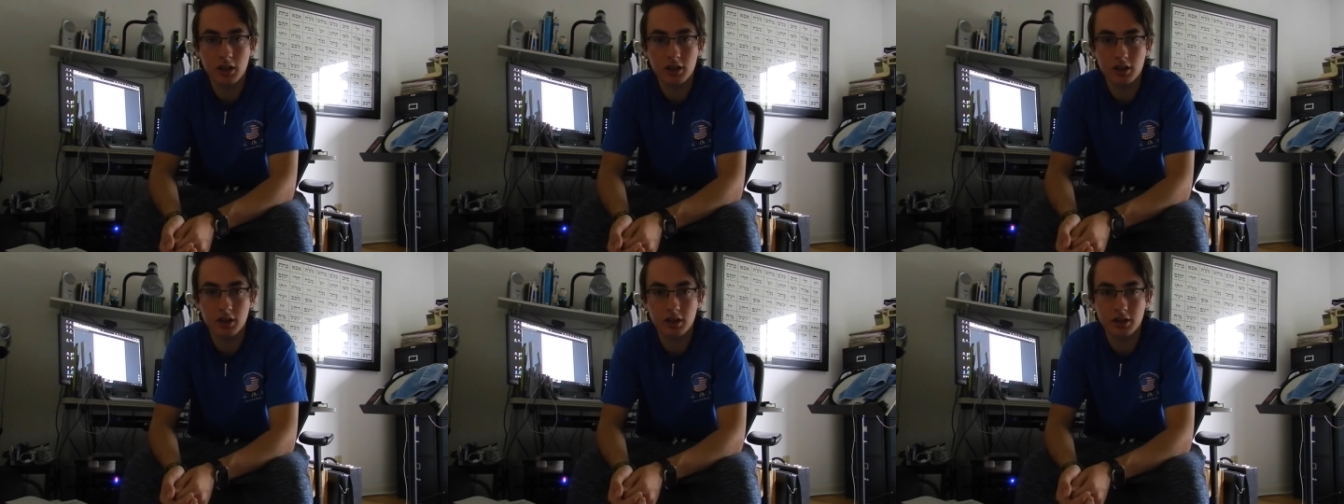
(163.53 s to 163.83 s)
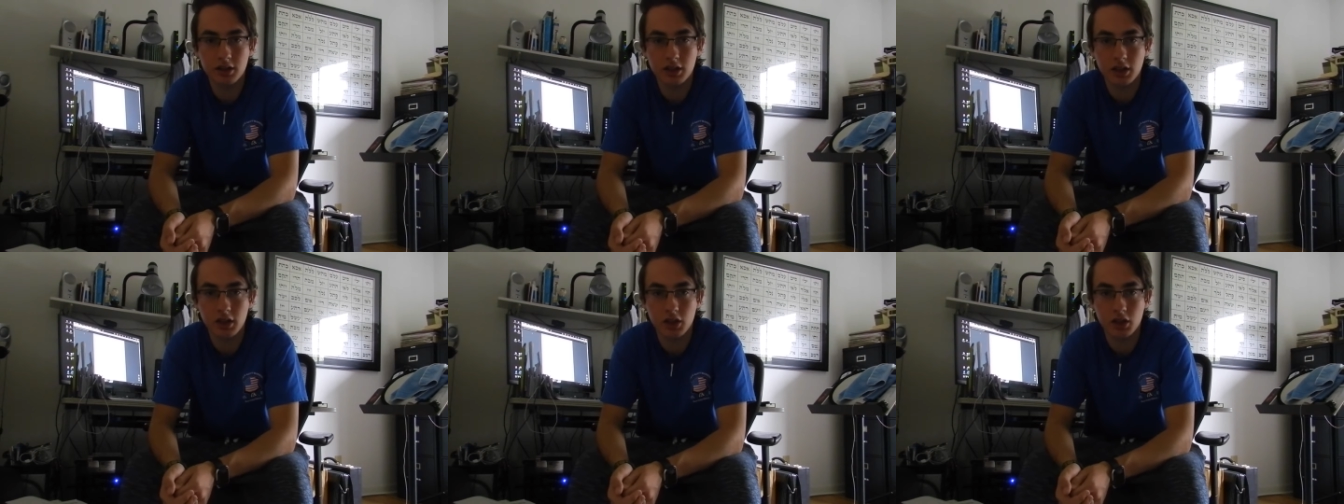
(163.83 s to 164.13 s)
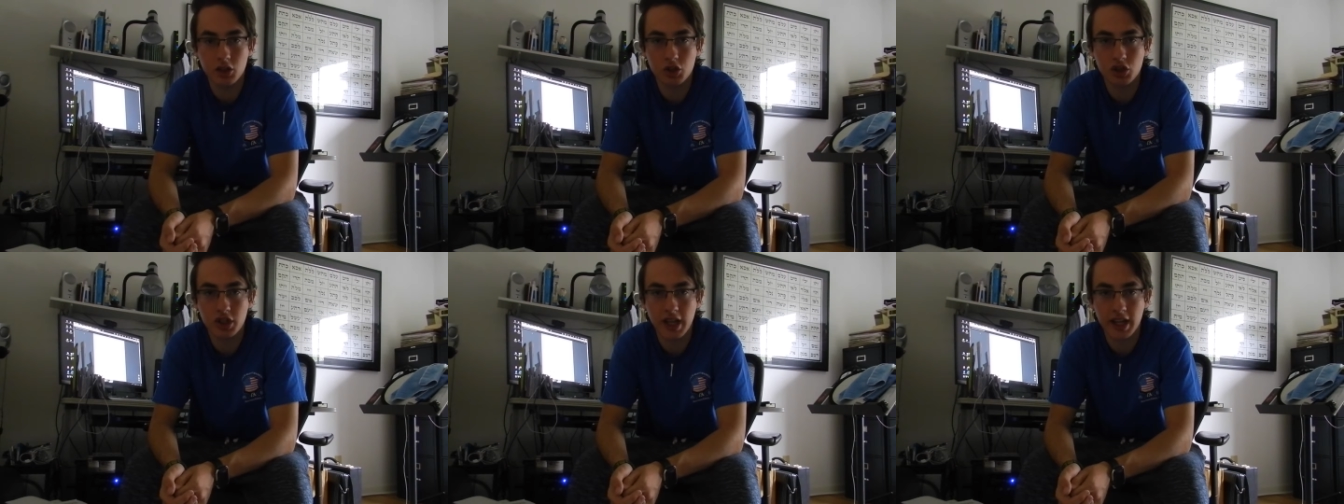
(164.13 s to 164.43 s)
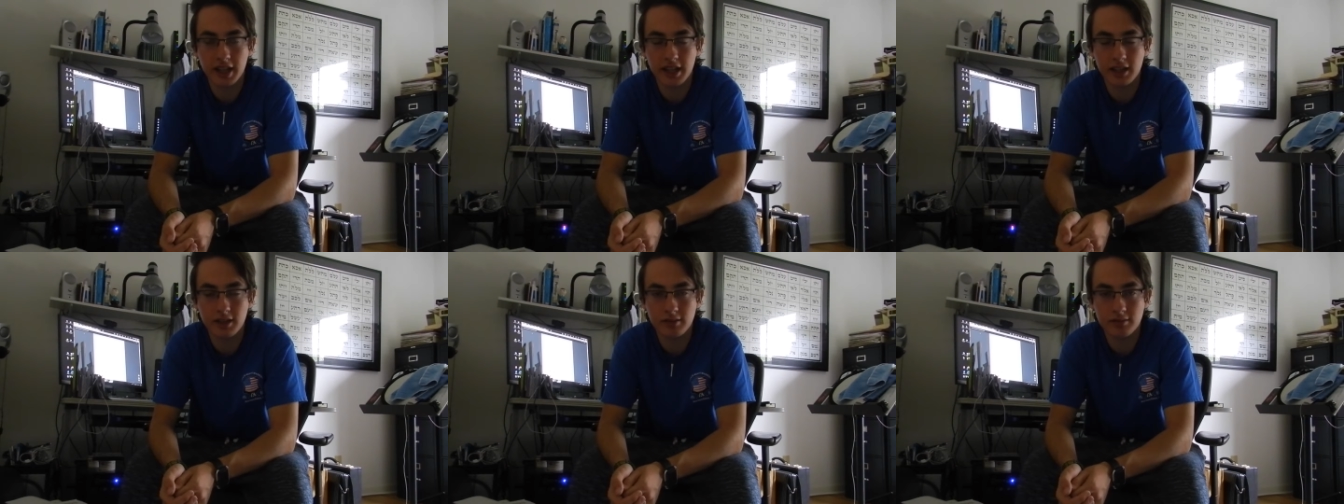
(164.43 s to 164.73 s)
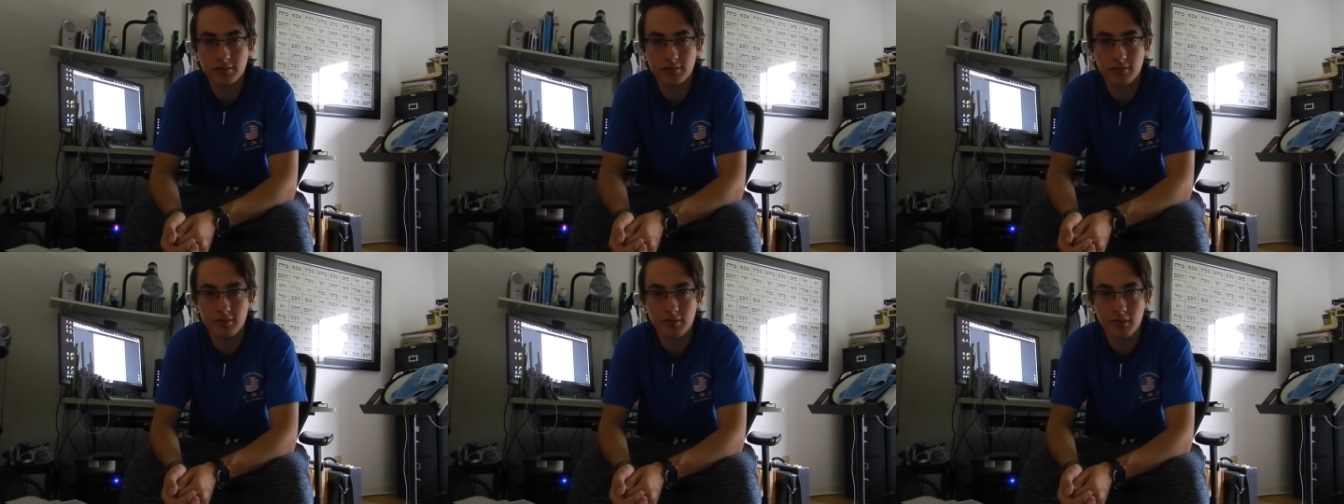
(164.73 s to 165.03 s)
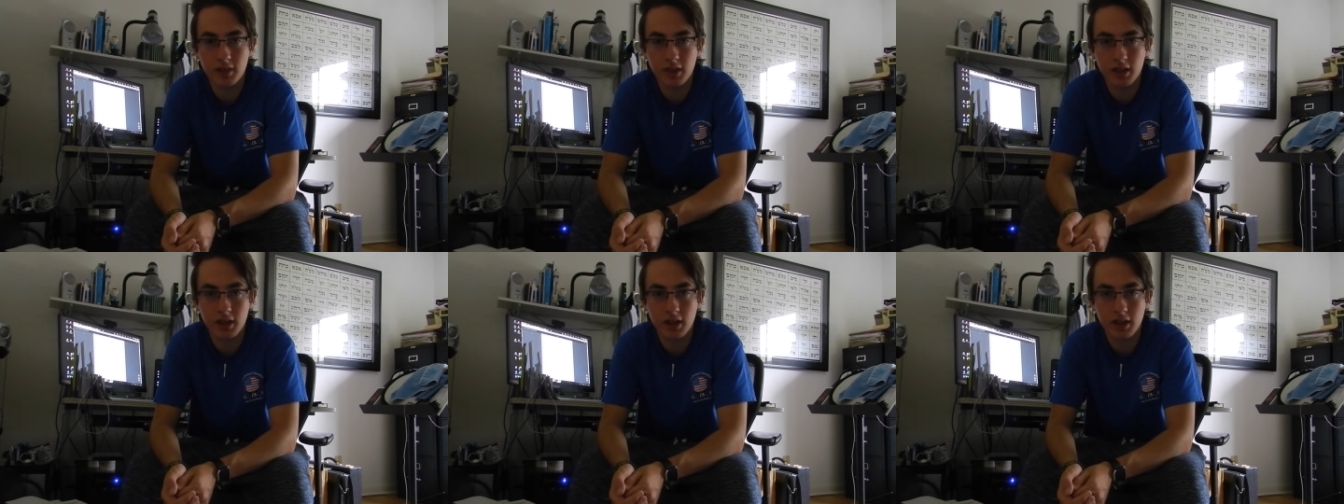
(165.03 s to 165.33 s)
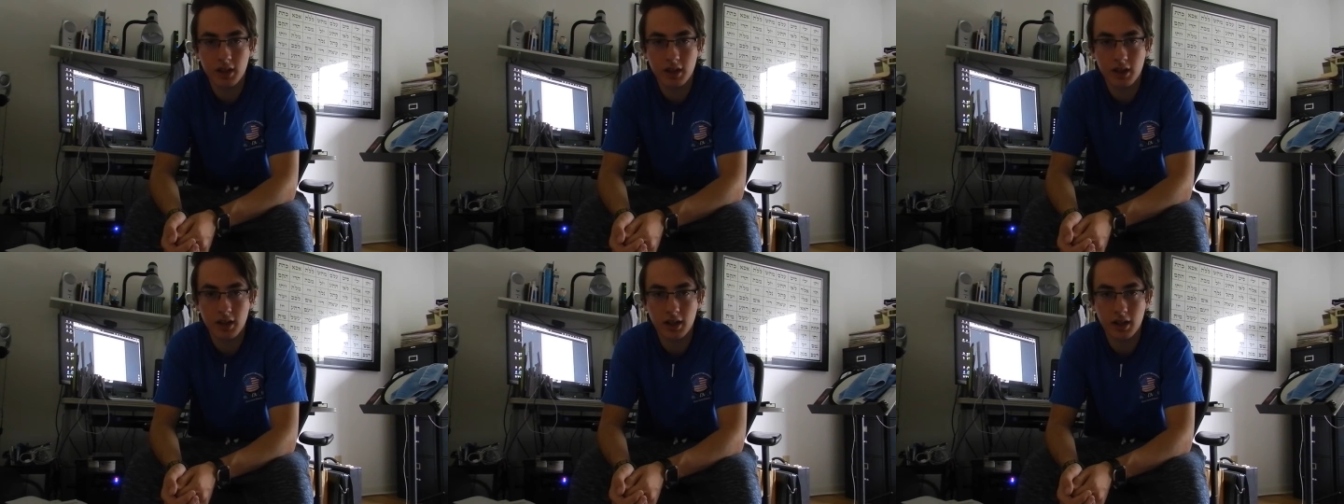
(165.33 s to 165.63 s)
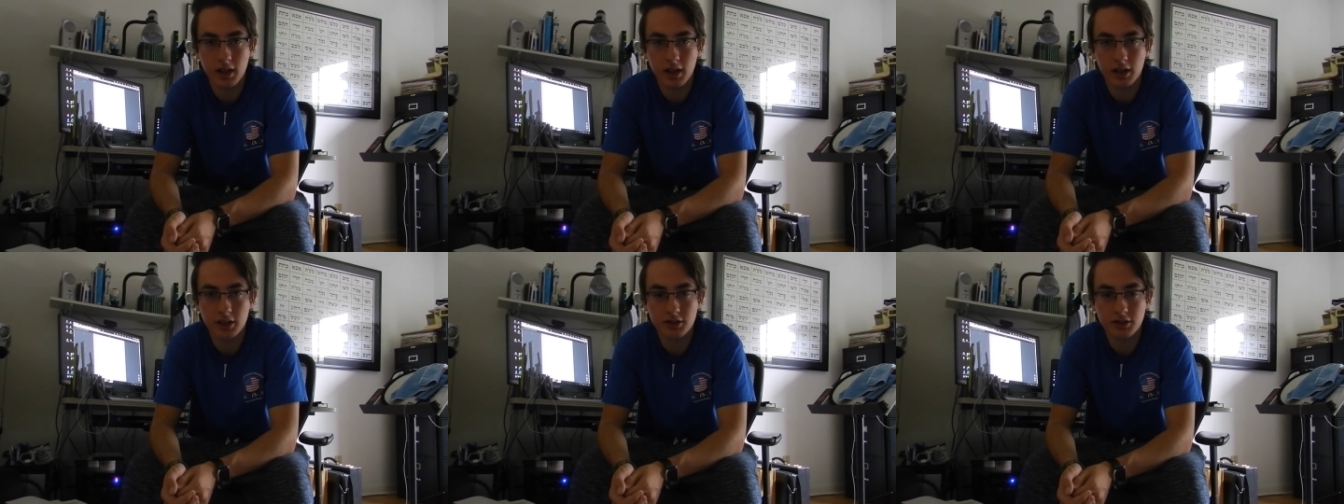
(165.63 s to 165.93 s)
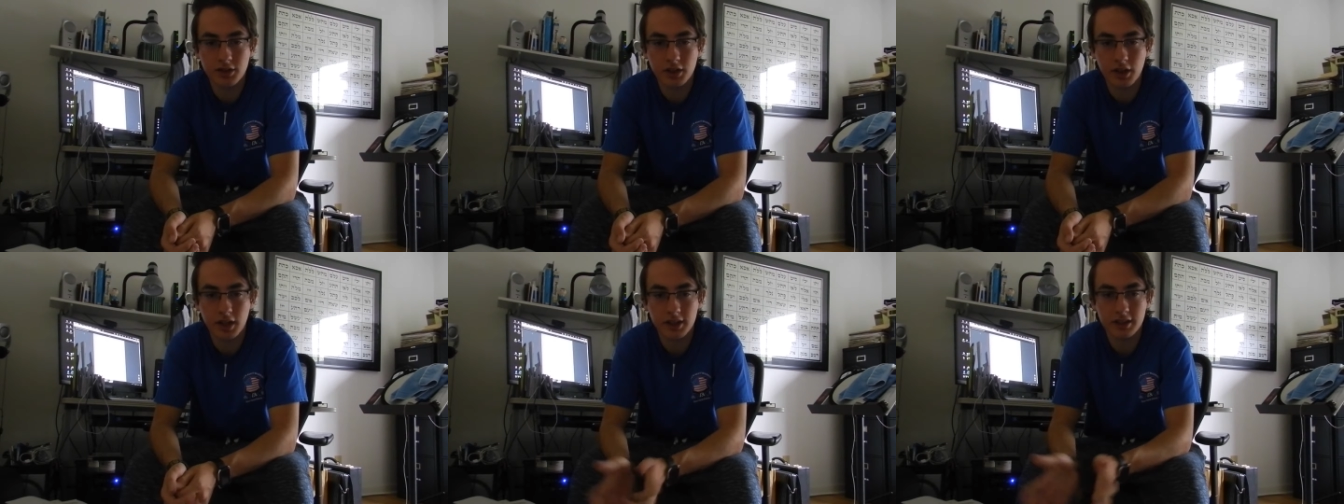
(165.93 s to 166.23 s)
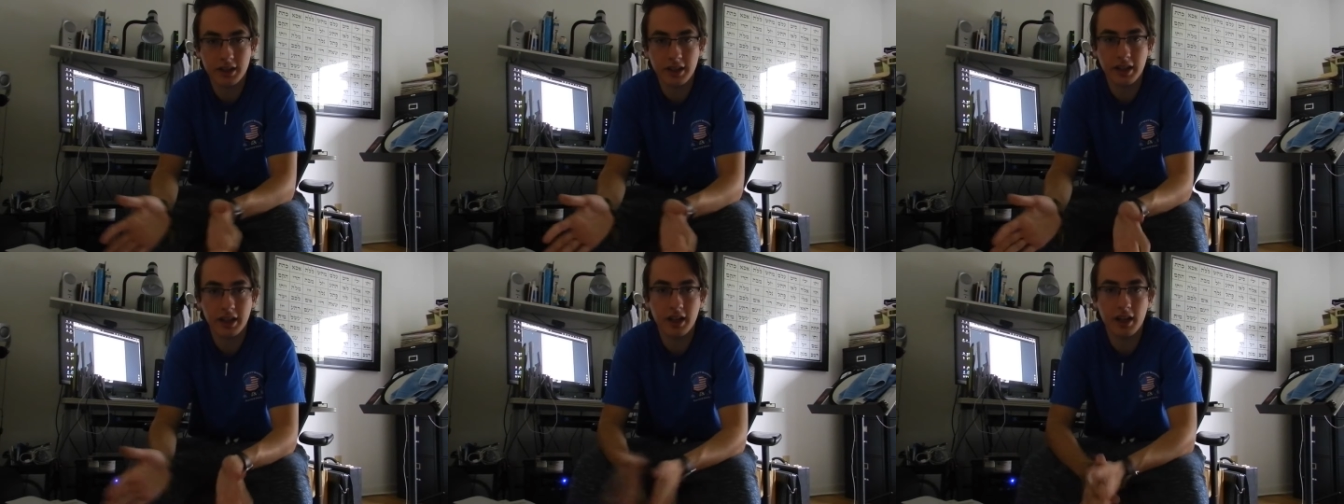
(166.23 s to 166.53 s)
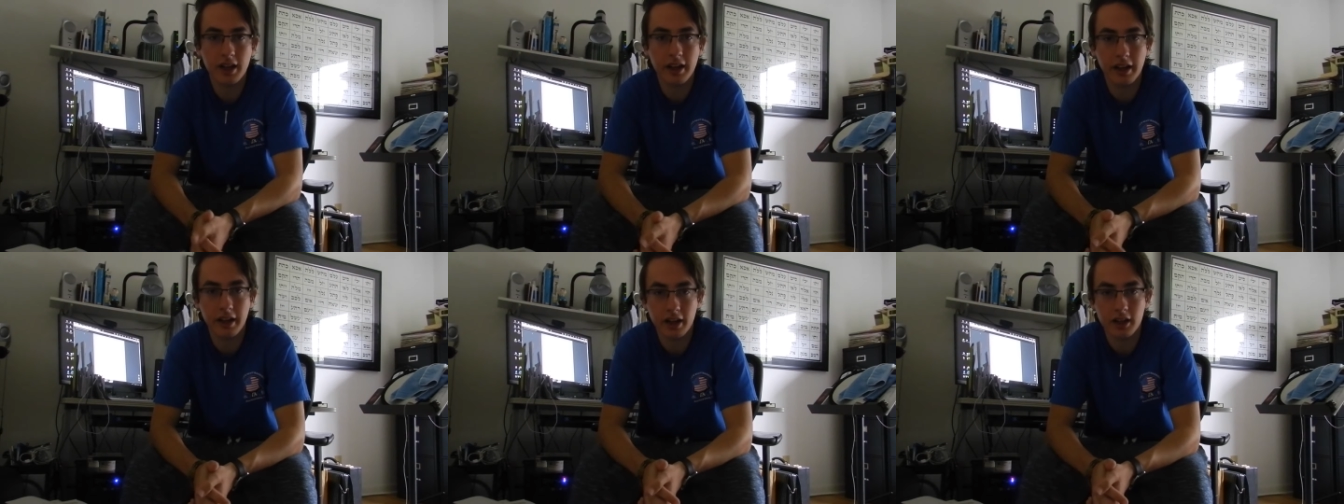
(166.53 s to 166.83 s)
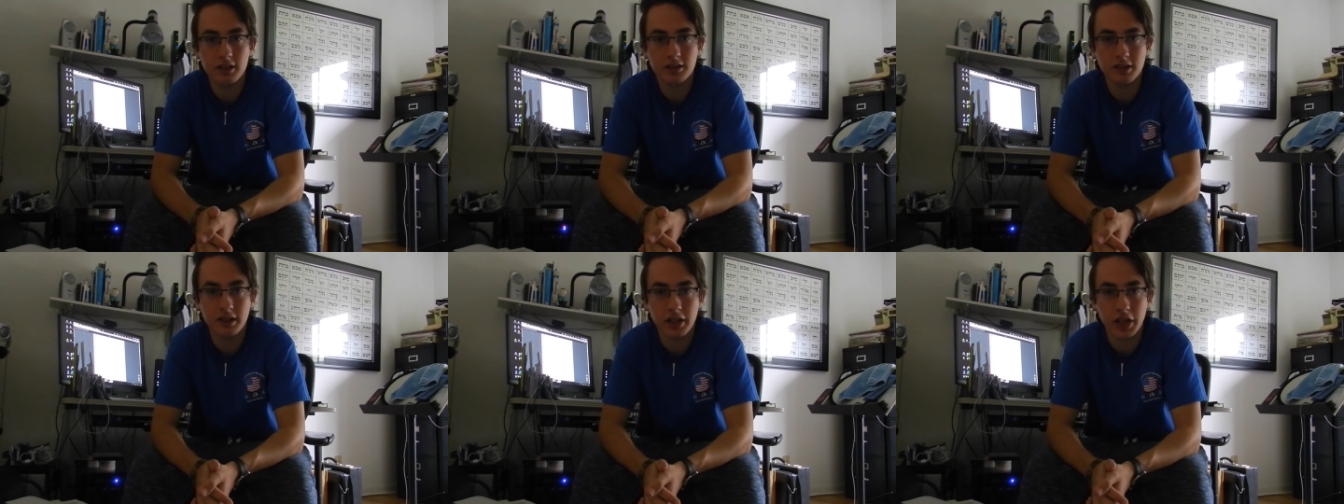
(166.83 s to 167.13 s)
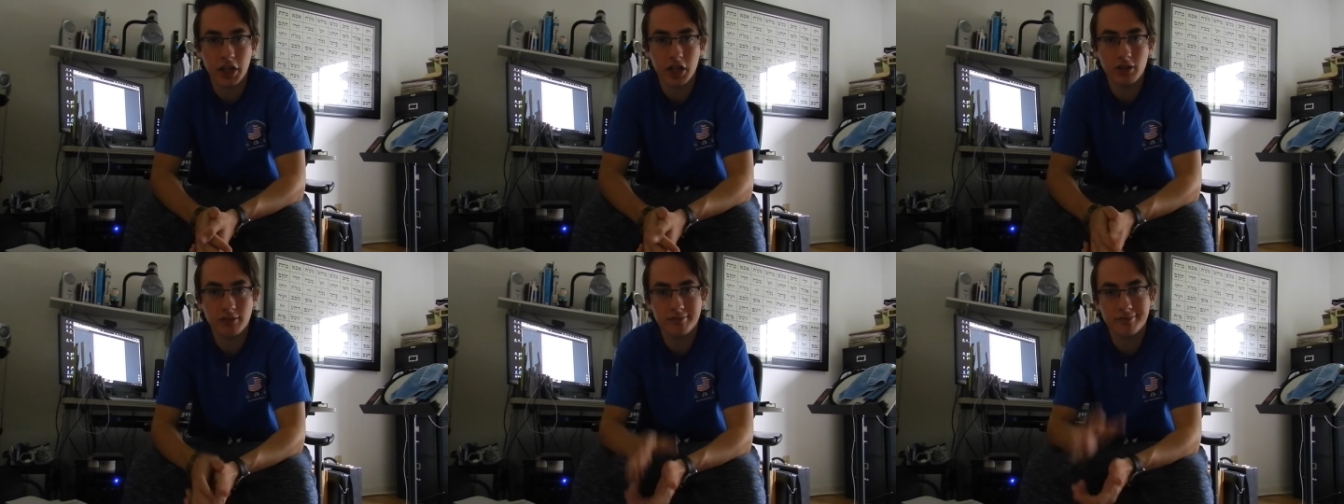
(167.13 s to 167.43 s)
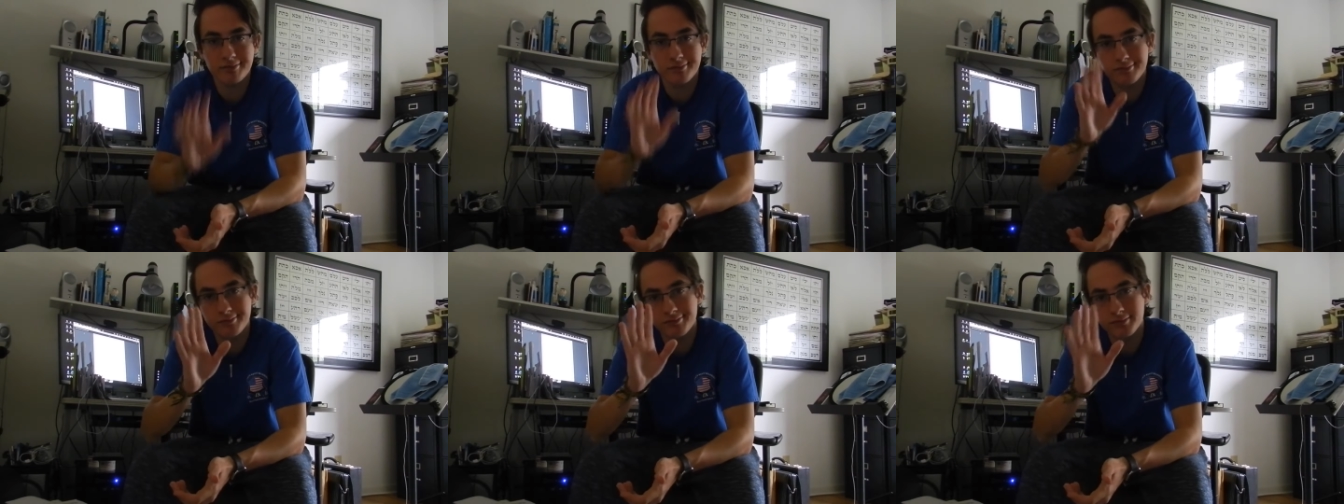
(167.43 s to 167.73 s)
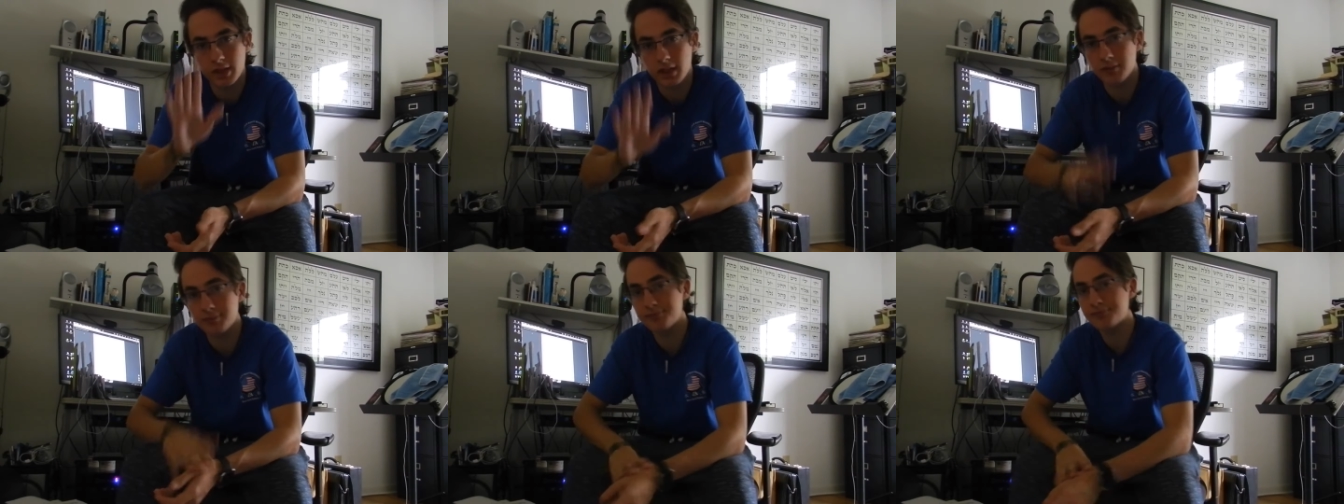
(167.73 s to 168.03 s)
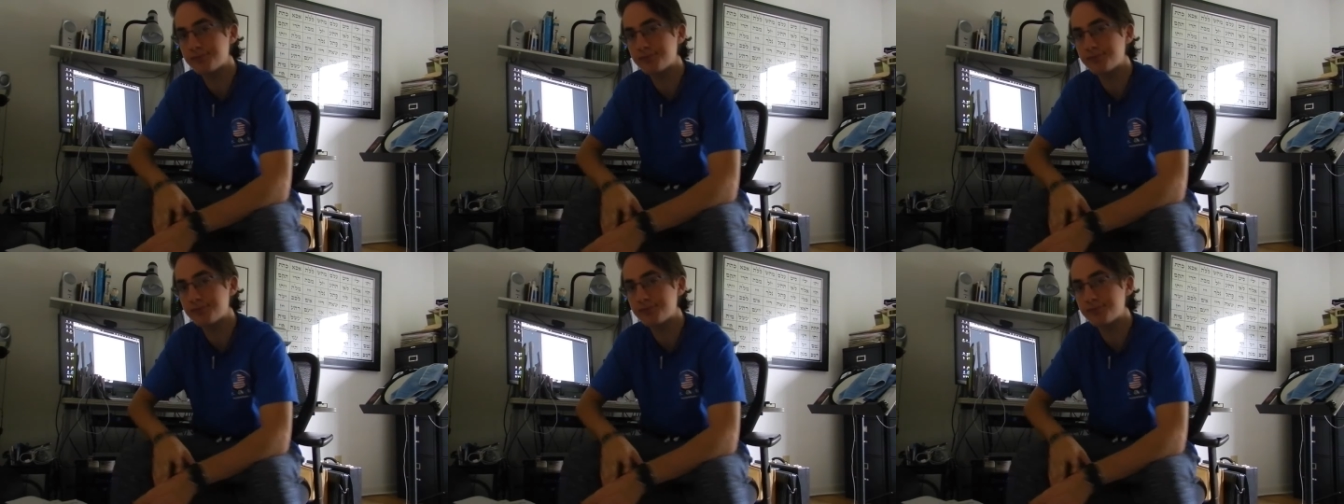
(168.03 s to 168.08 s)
Just a little check-in. Uh, so that's it, and I'll see you later. Bye.